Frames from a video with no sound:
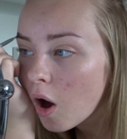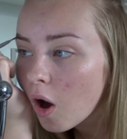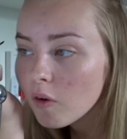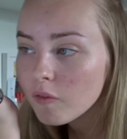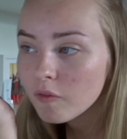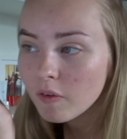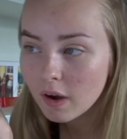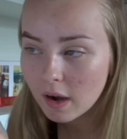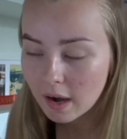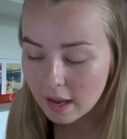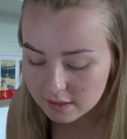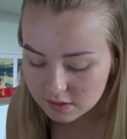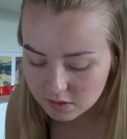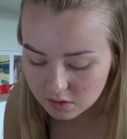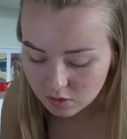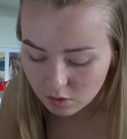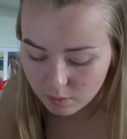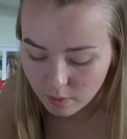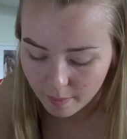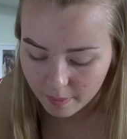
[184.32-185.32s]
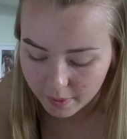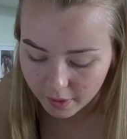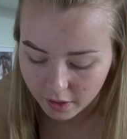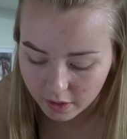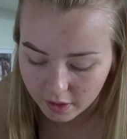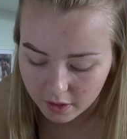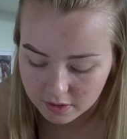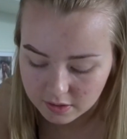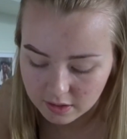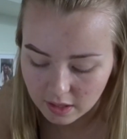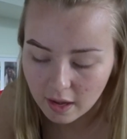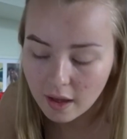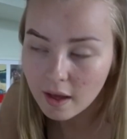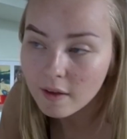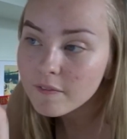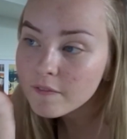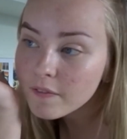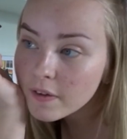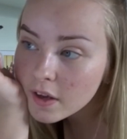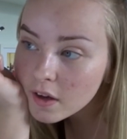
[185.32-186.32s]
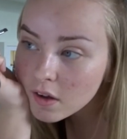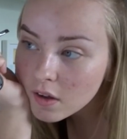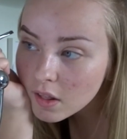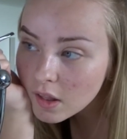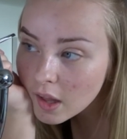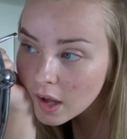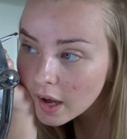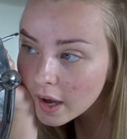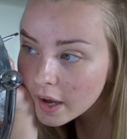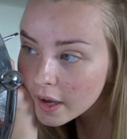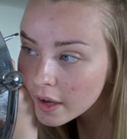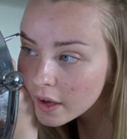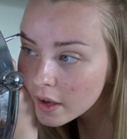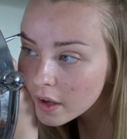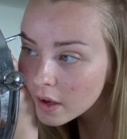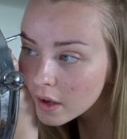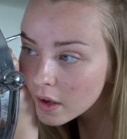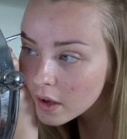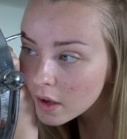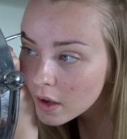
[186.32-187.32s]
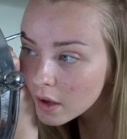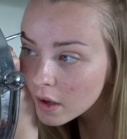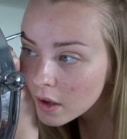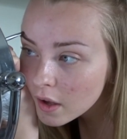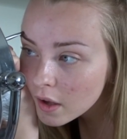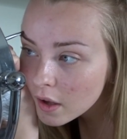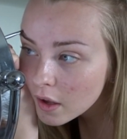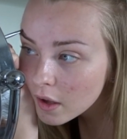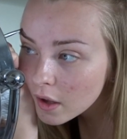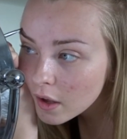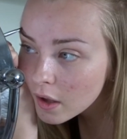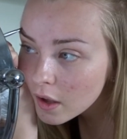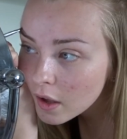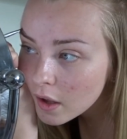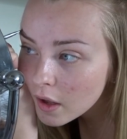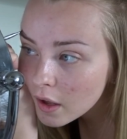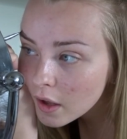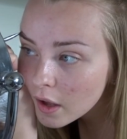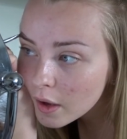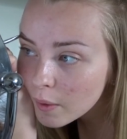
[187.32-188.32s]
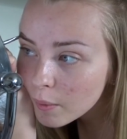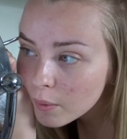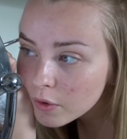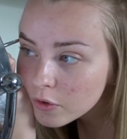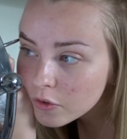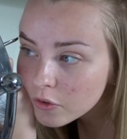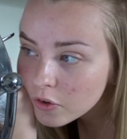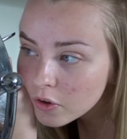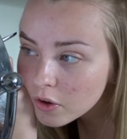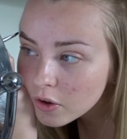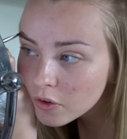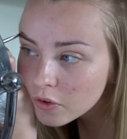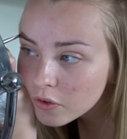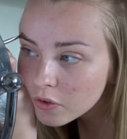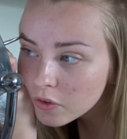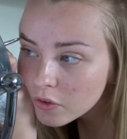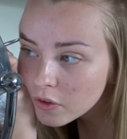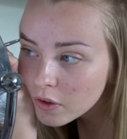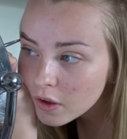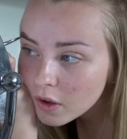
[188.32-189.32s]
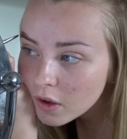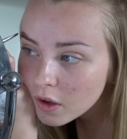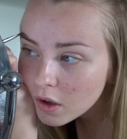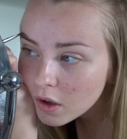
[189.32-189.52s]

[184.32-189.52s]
of last summer, because I feel like it was just